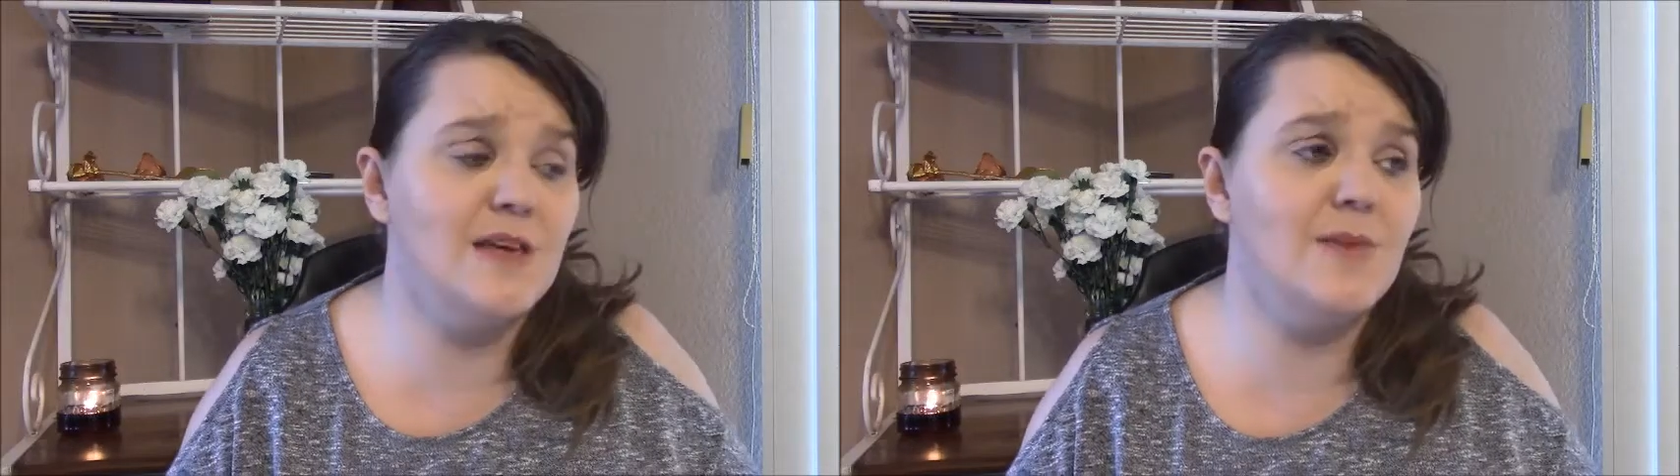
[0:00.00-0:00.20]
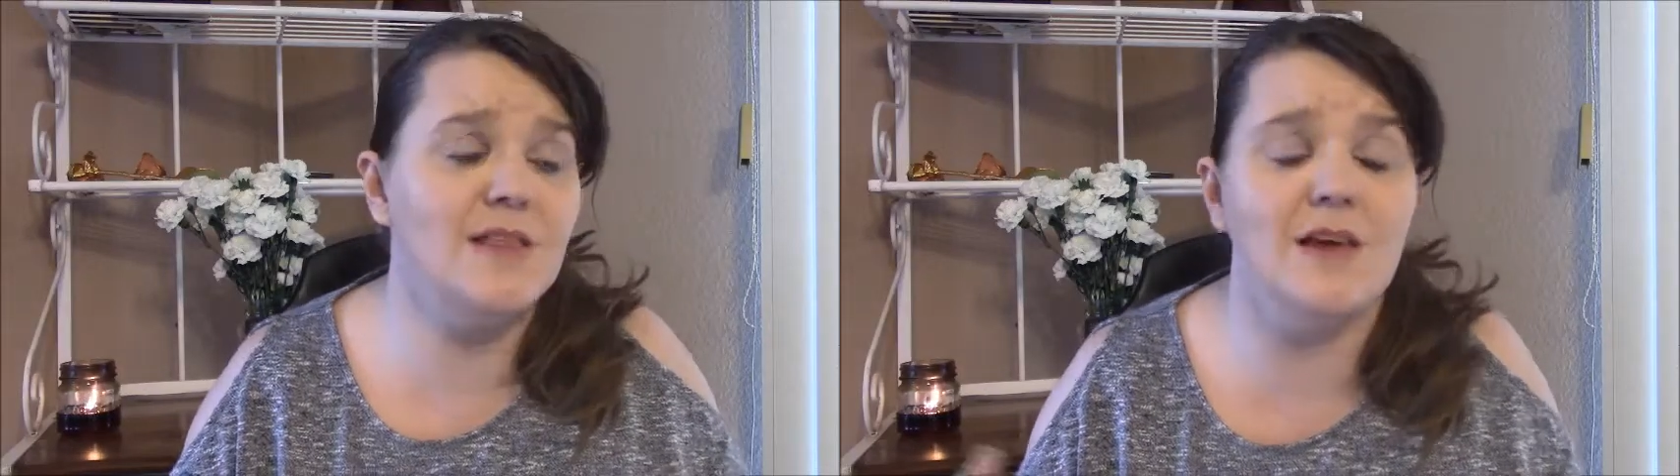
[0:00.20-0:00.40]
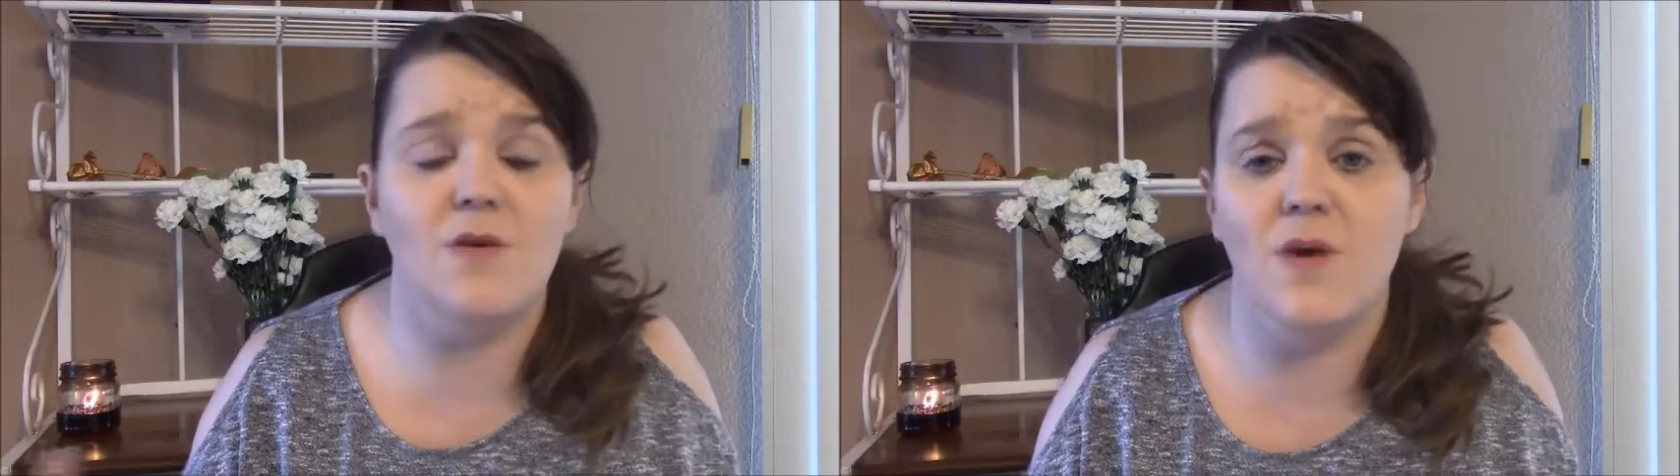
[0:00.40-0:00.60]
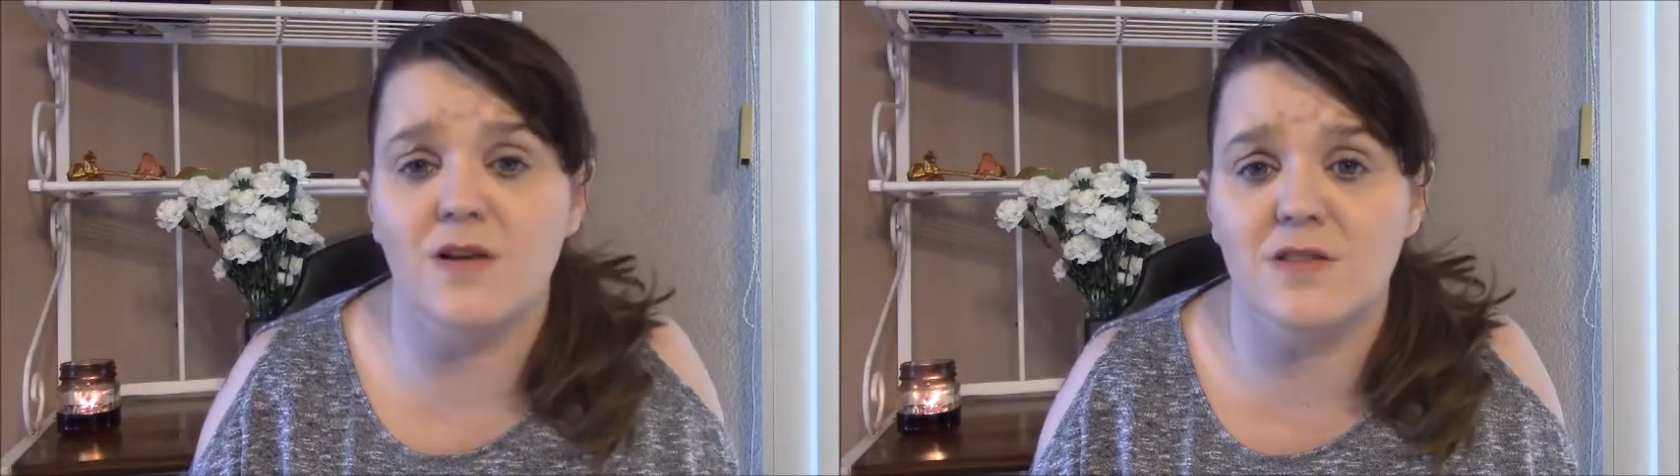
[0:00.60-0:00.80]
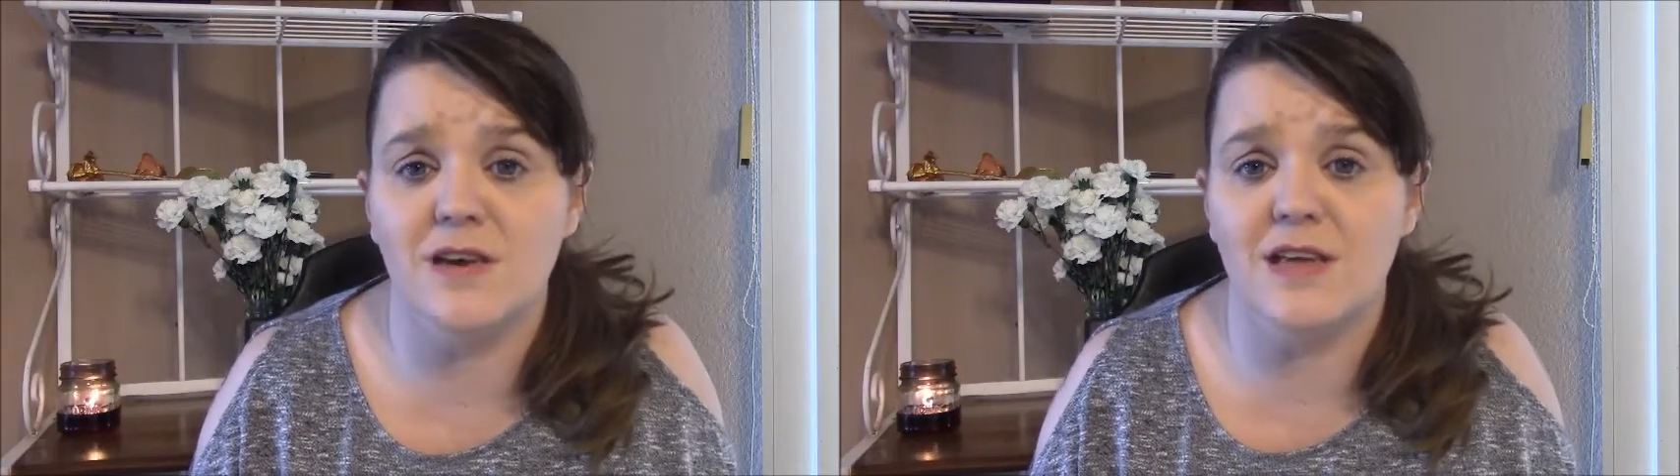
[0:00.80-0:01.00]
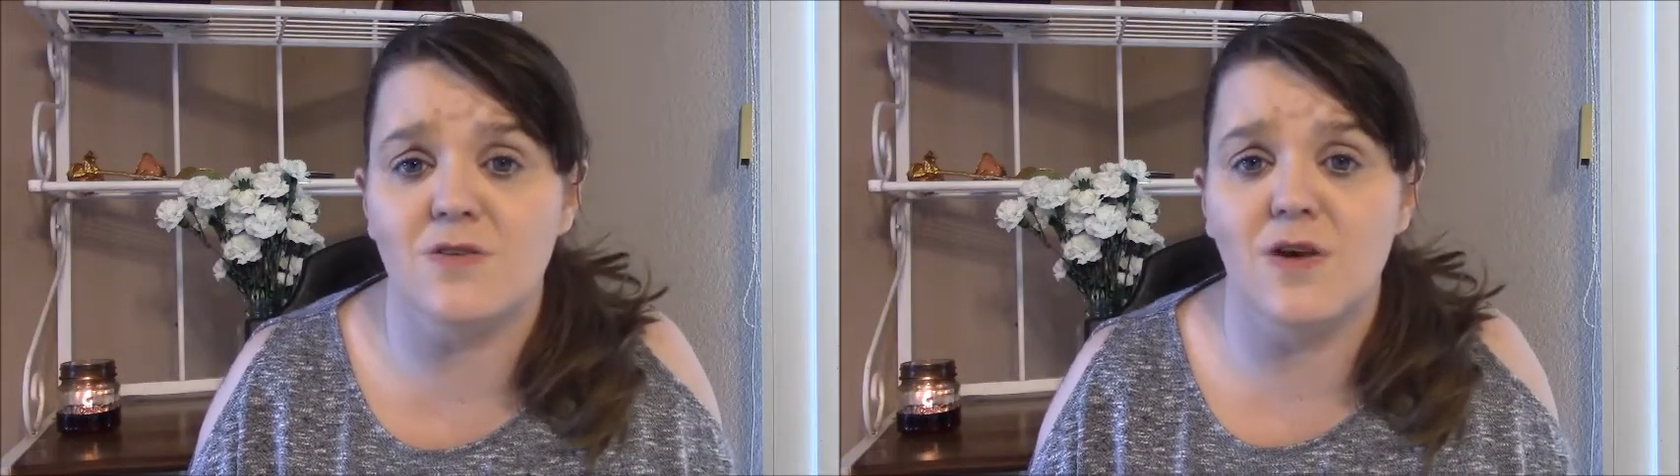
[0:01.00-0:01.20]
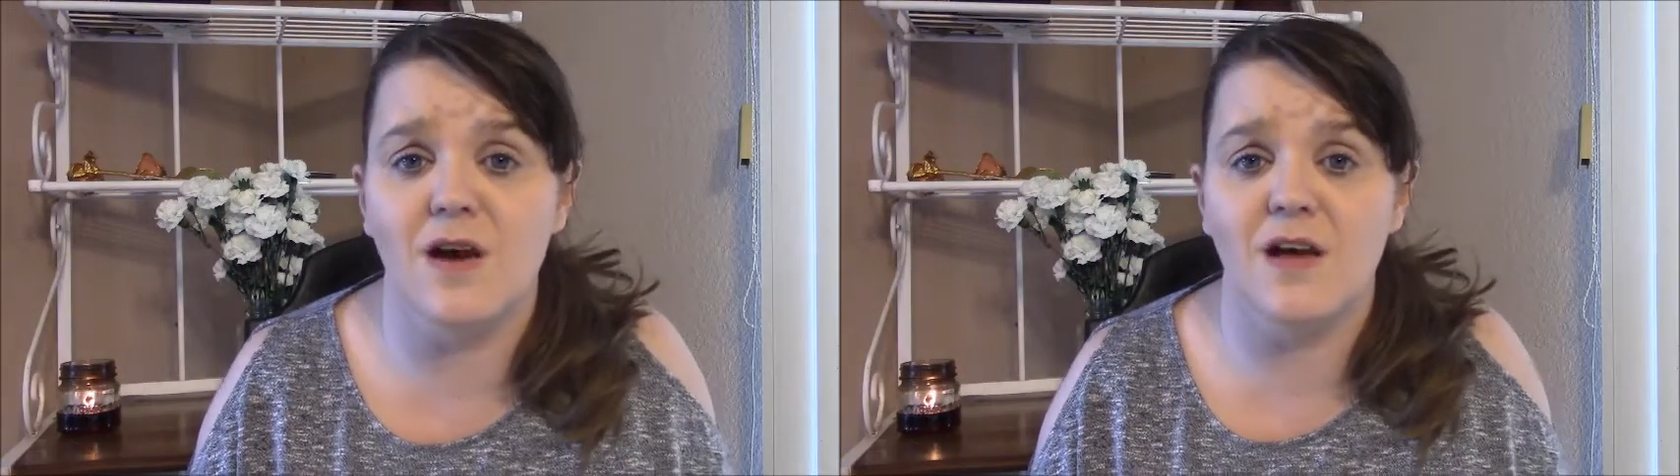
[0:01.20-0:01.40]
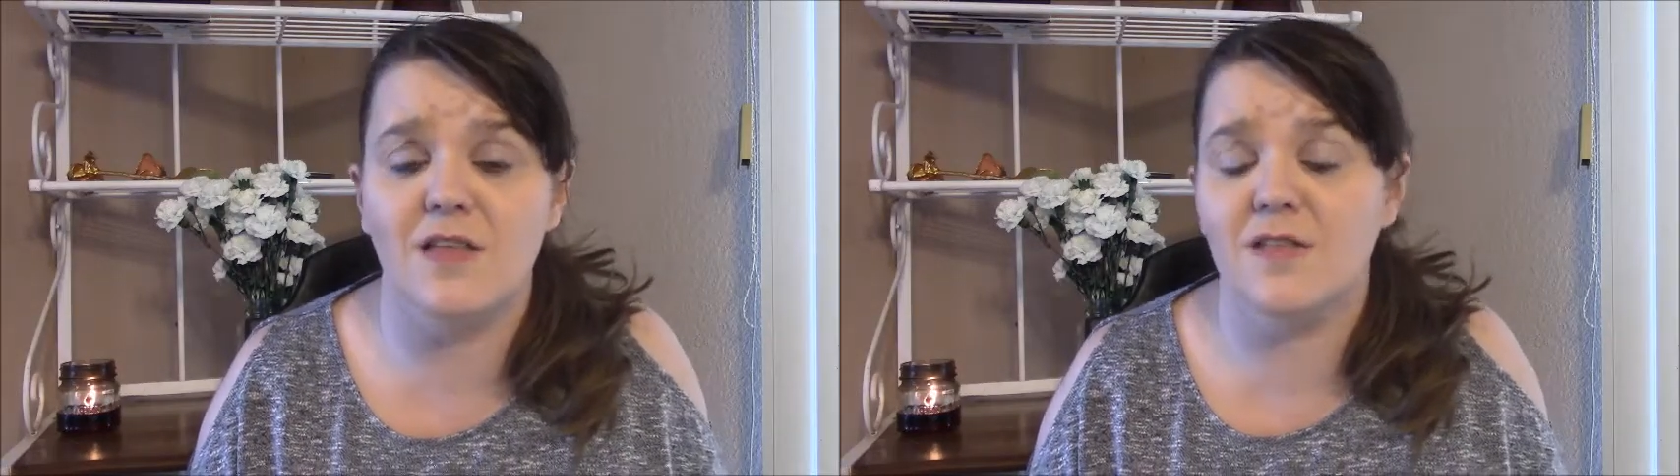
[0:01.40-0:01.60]
It may take a while to get to
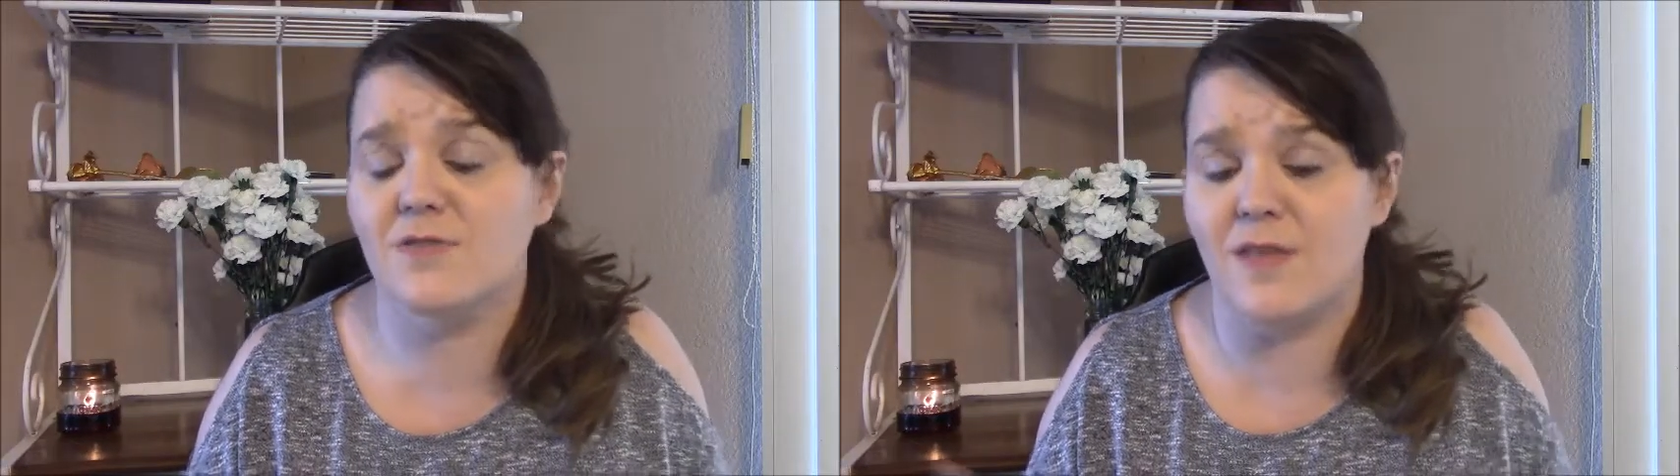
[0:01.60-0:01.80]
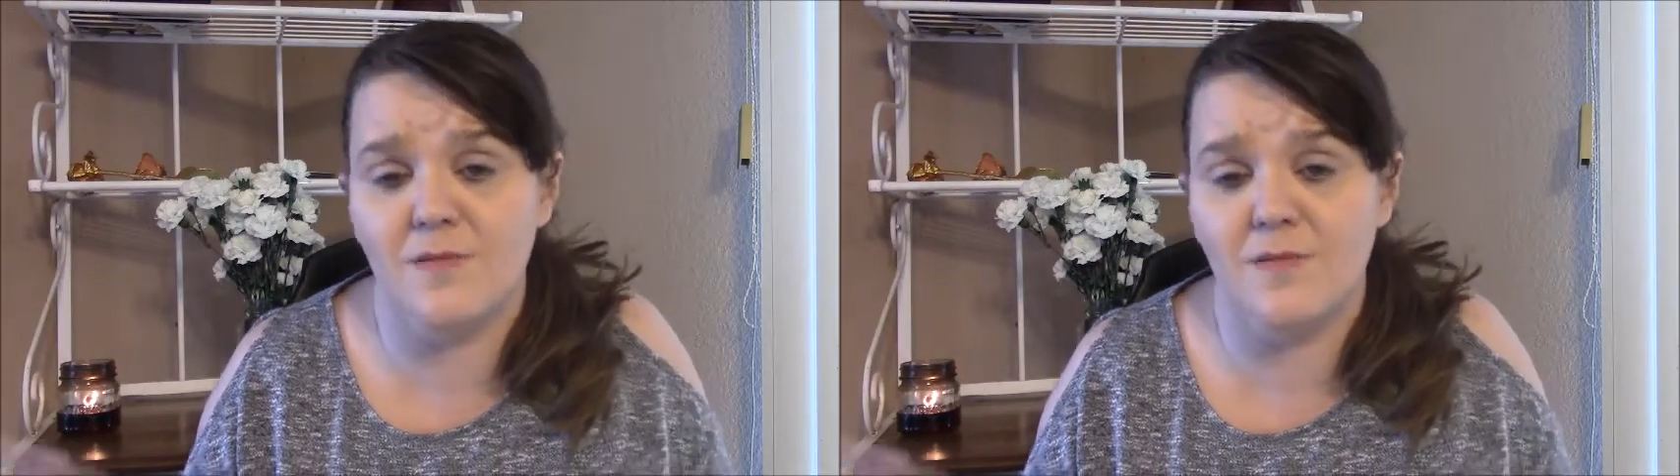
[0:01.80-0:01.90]
$500,